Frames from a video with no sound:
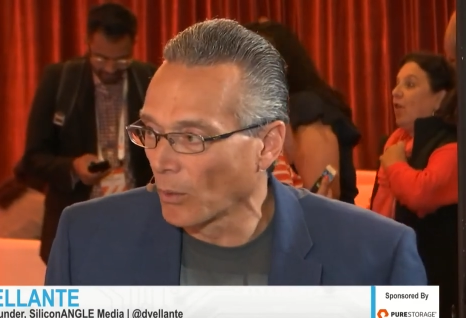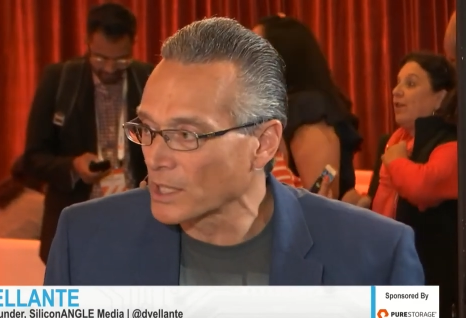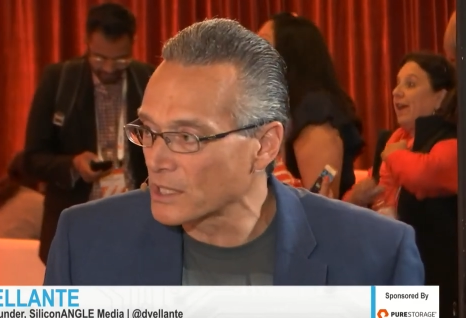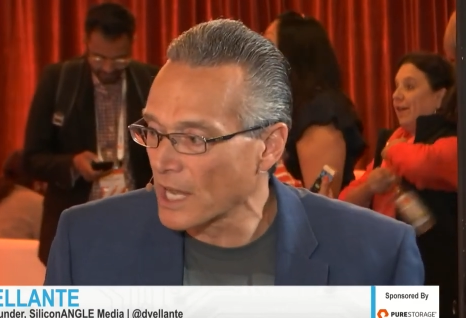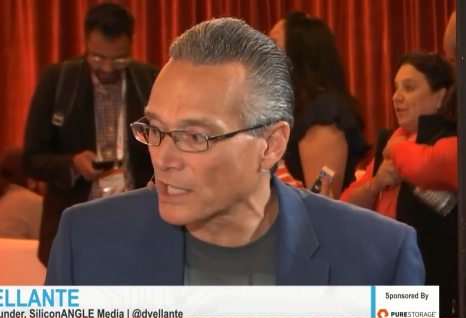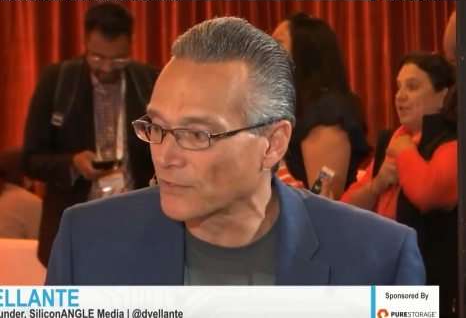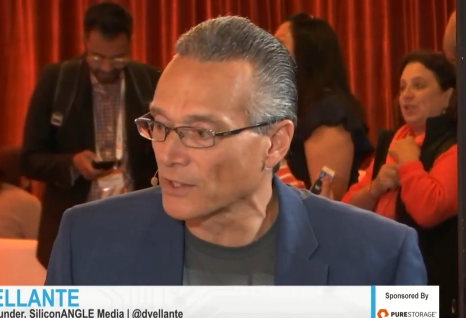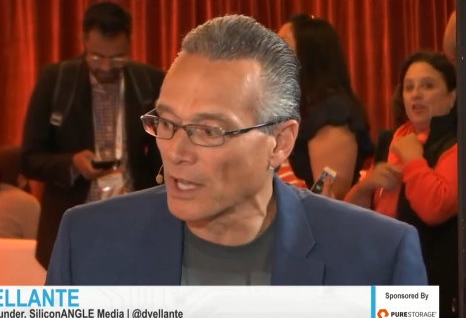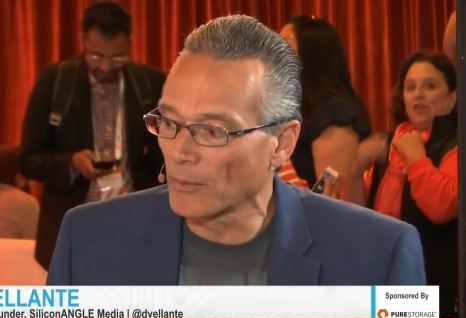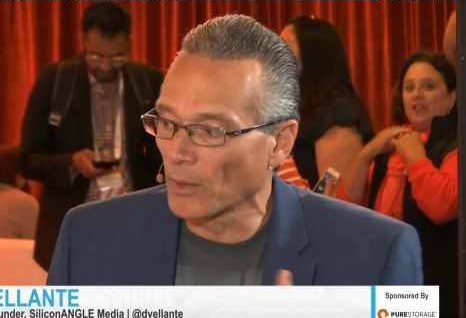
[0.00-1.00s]
Speaker 1: what's next for
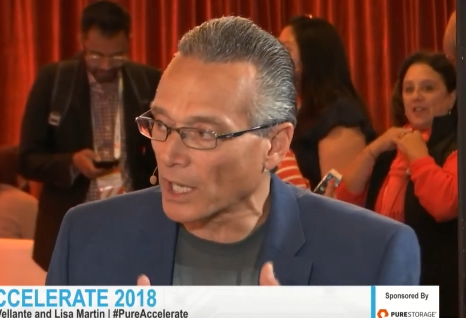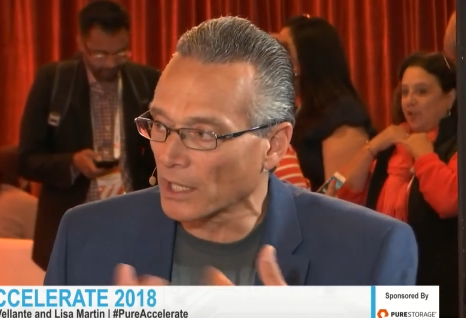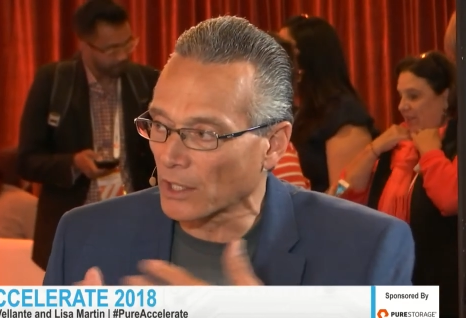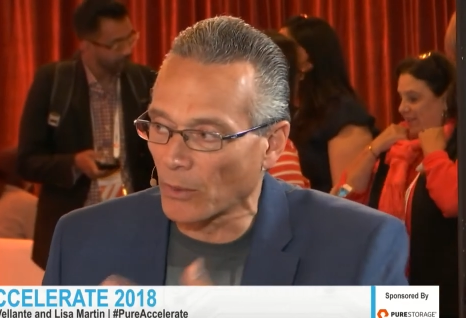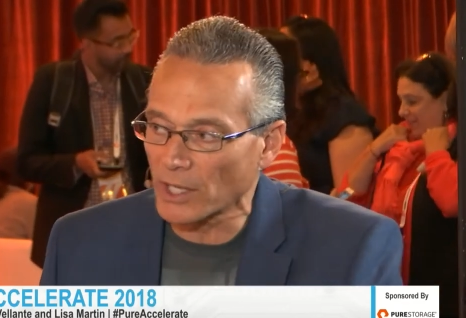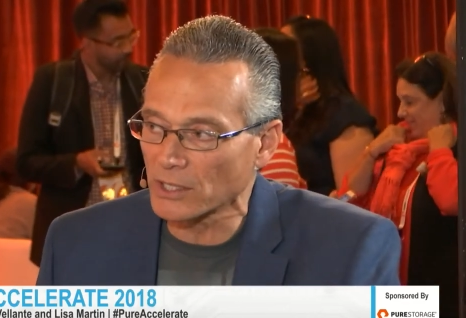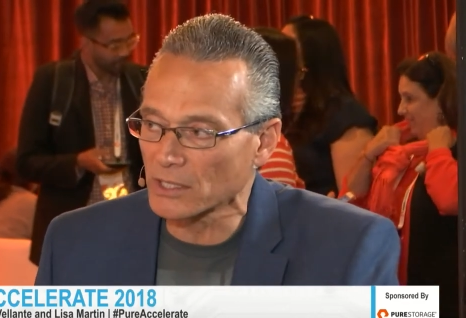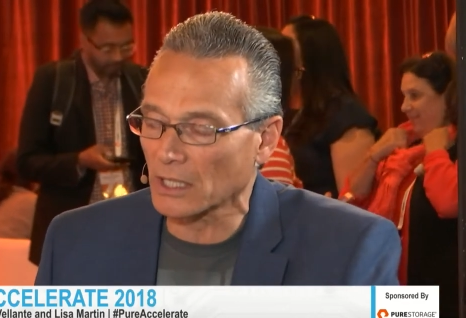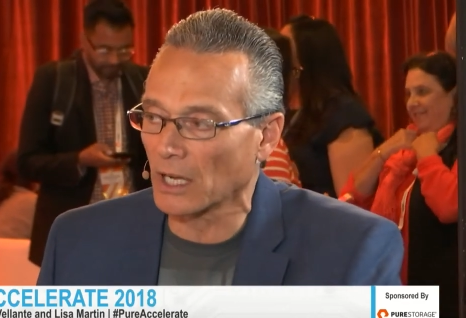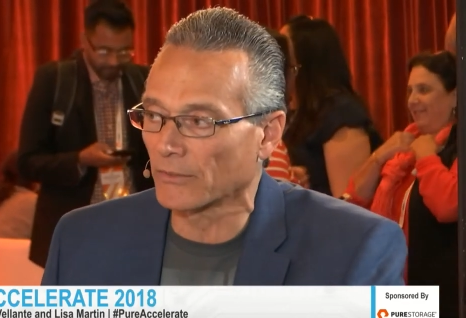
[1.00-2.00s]
them. What kind of questions
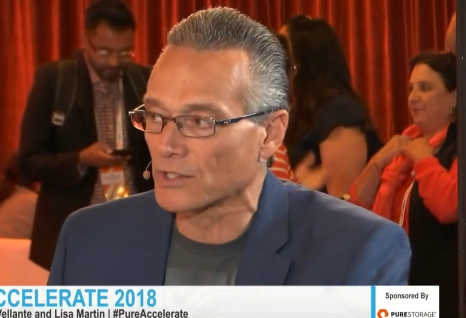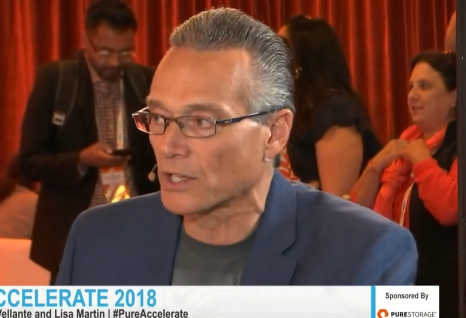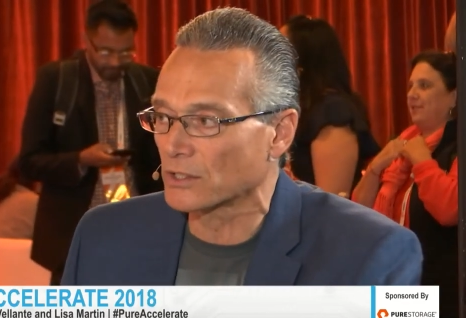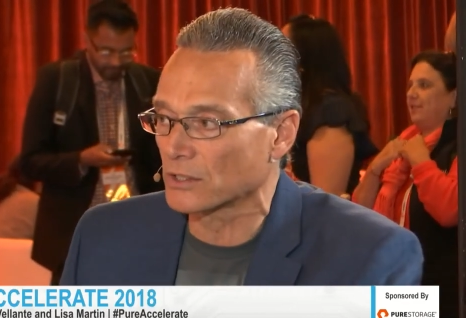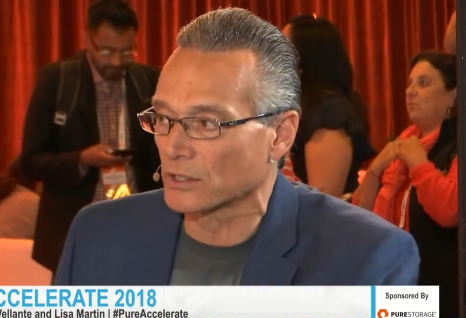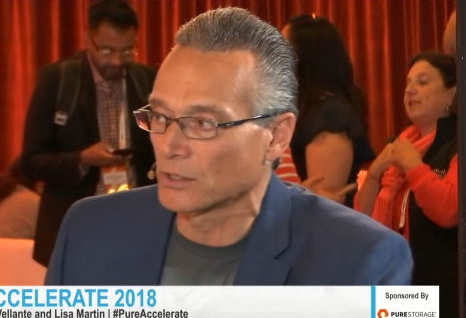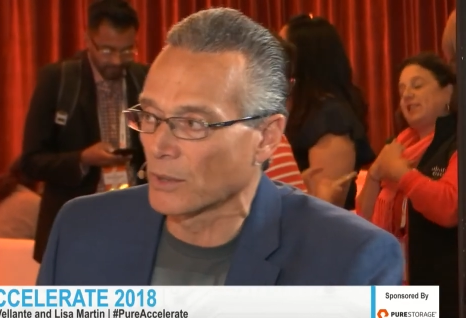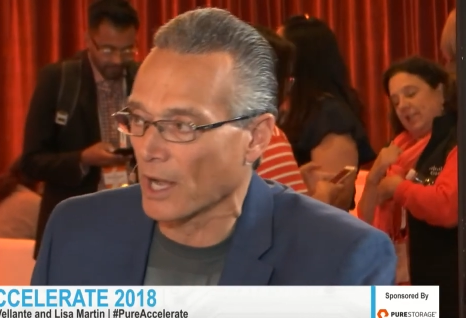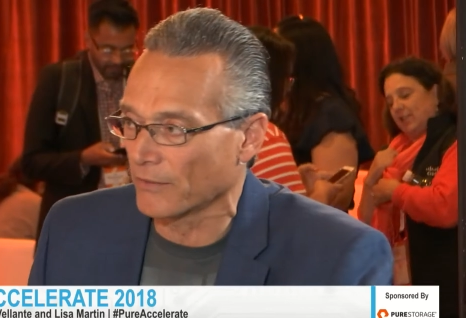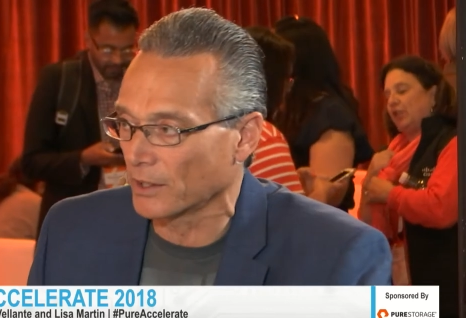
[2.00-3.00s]
and conversations are you
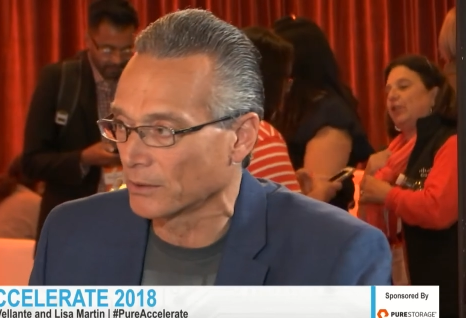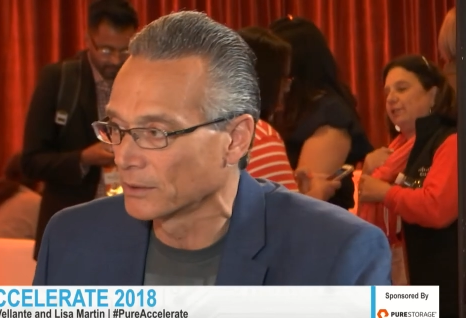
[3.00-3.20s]
having?